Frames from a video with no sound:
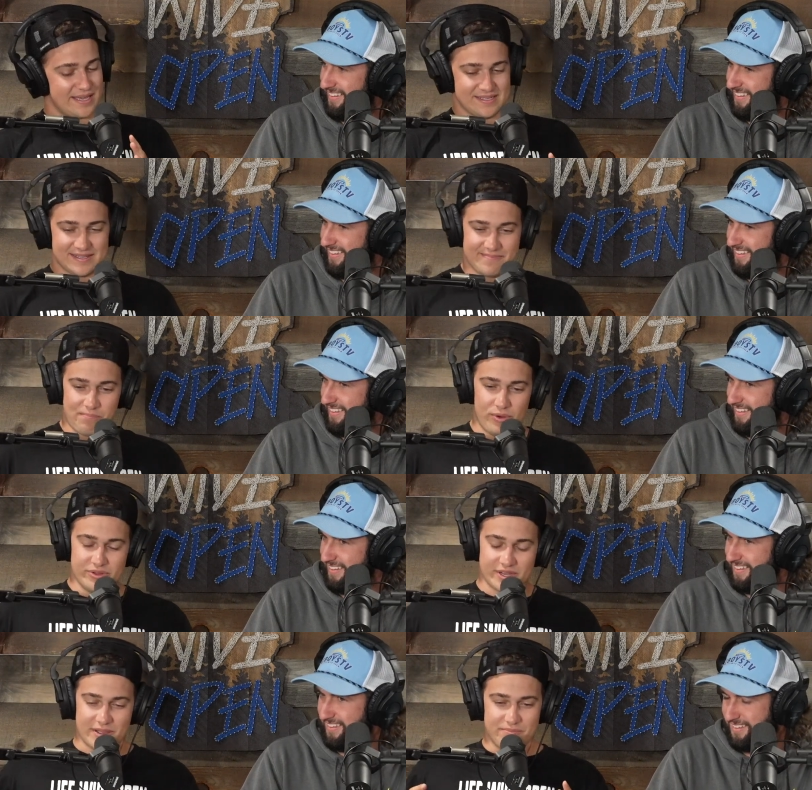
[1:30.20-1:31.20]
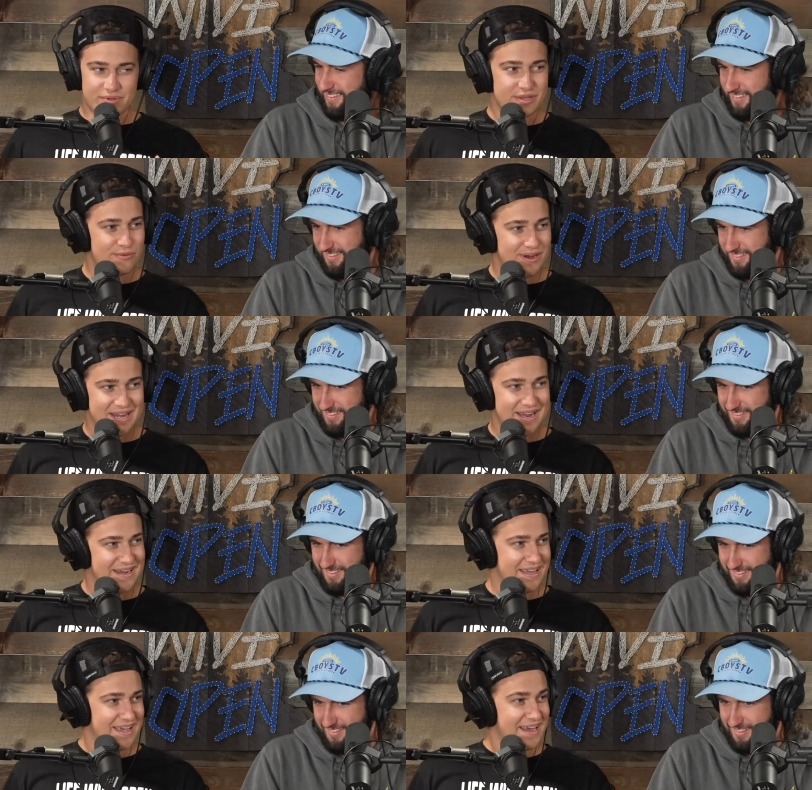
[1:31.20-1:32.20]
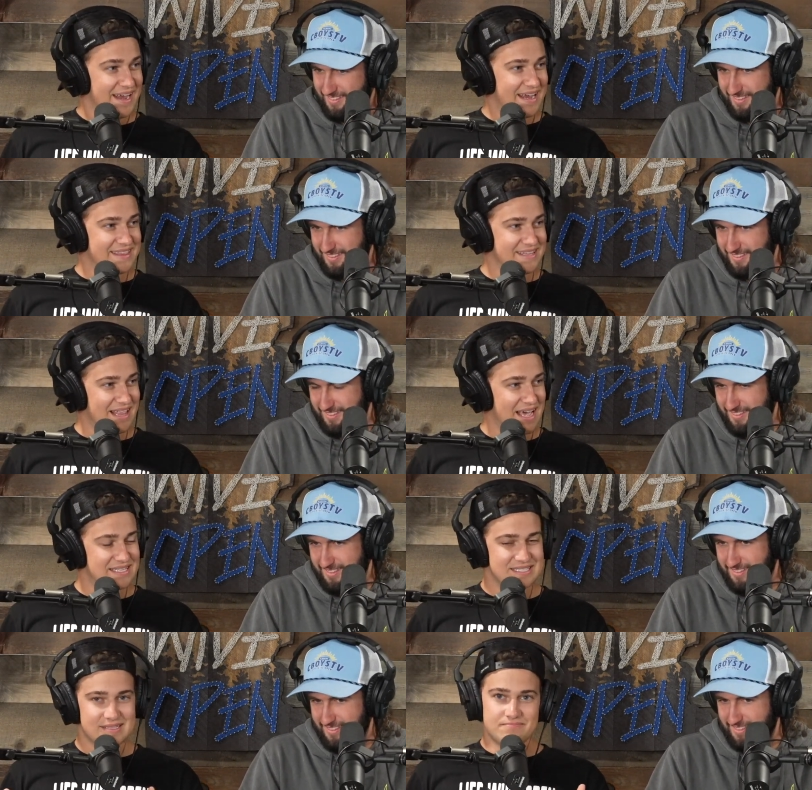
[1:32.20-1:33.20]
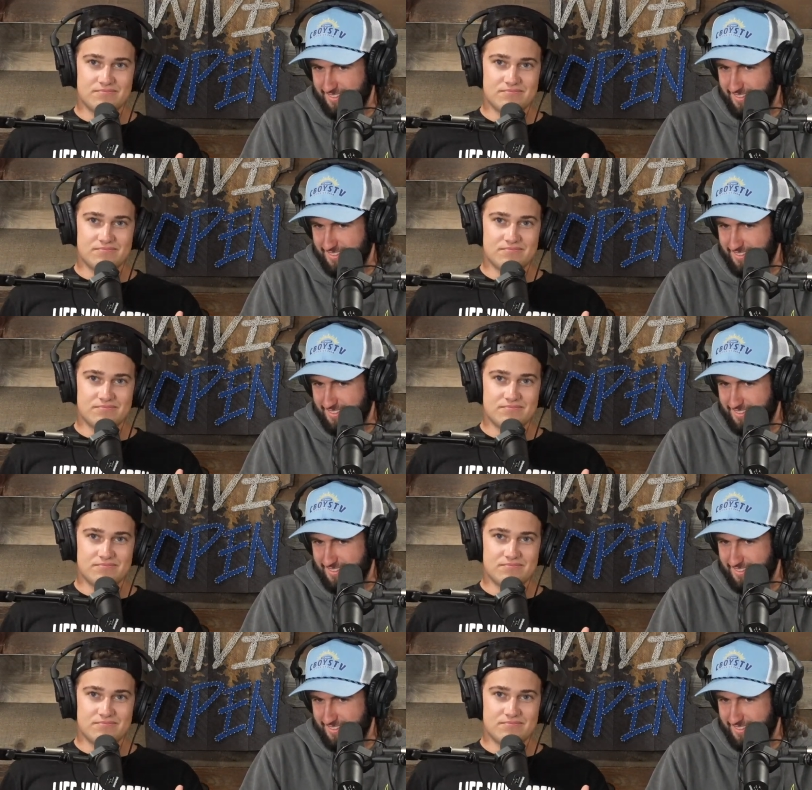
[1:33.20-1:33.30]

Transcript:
Speaker 1: has pulled a complete one eighty. In the last,